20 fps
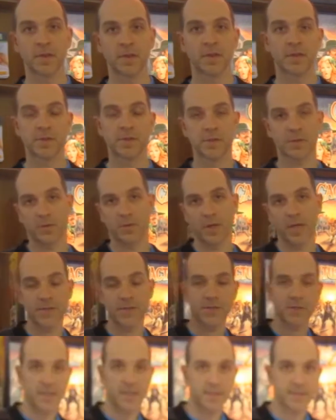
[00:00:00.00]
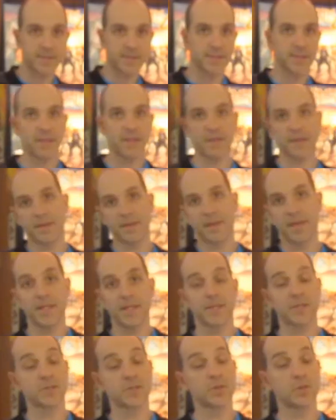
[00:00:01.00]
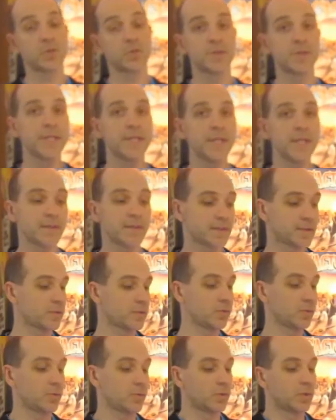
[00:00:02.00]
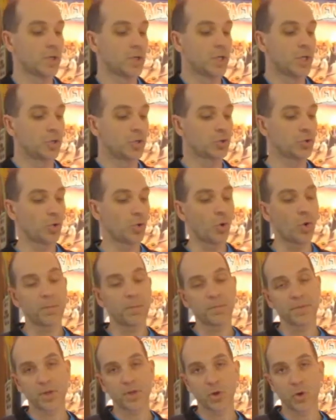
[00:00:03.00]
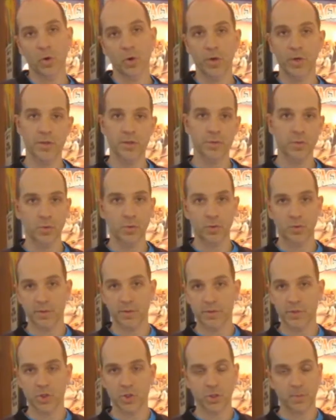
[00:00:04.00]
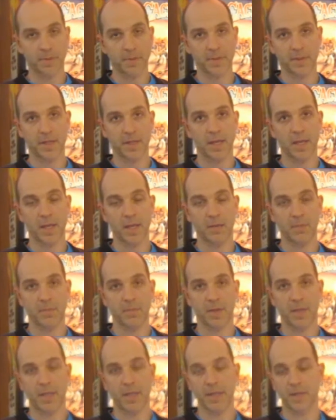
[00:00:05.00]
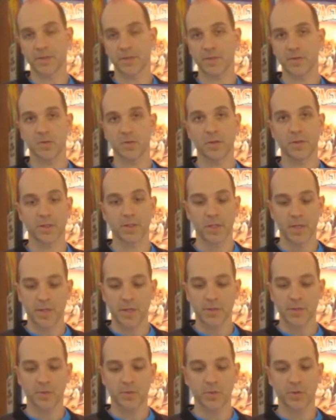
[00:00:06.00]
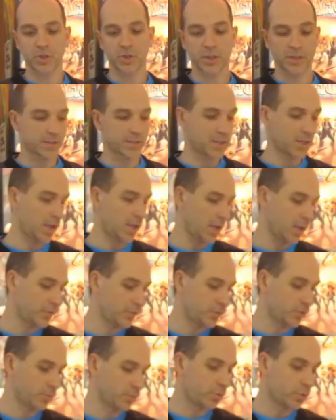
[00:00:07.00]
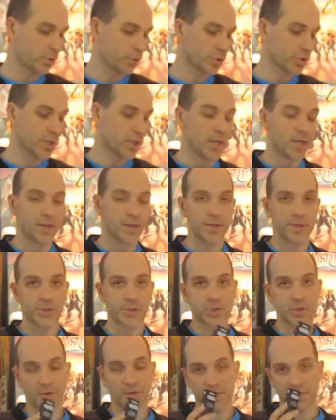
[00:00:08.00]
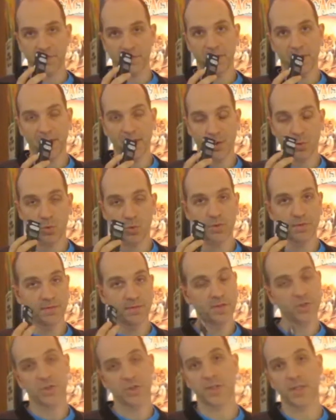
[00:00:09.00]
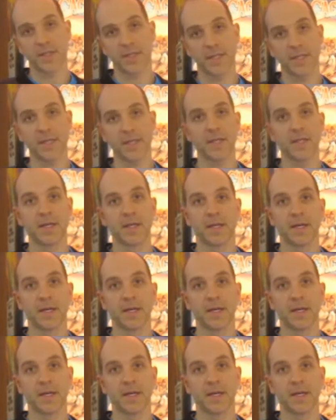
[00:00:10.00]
So as you can see, there is no need to open the coin door, stopping the game and so on. So you just have to push the software revision key